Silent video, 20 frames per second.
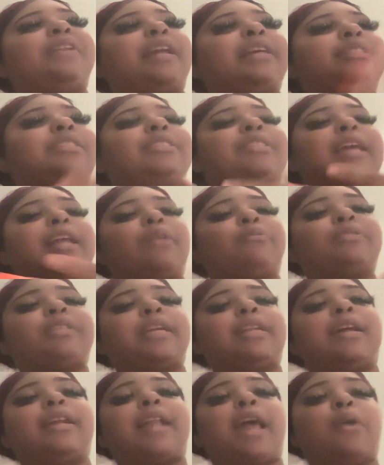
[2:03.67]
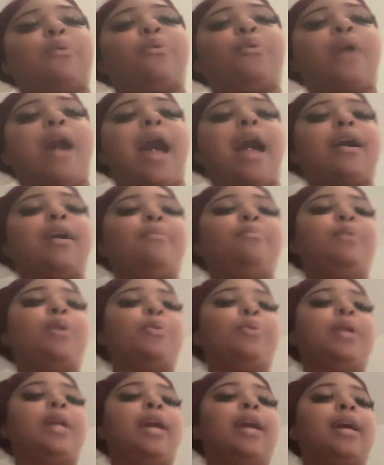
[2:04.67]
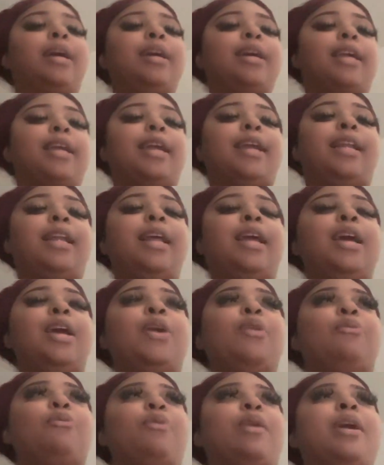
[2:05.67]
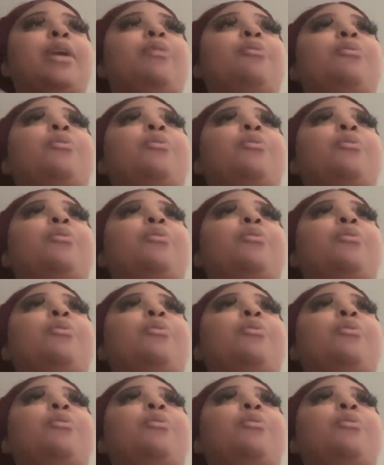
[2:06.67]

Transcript: nice to say, don't say nothing at all. I uploaded a cooking reel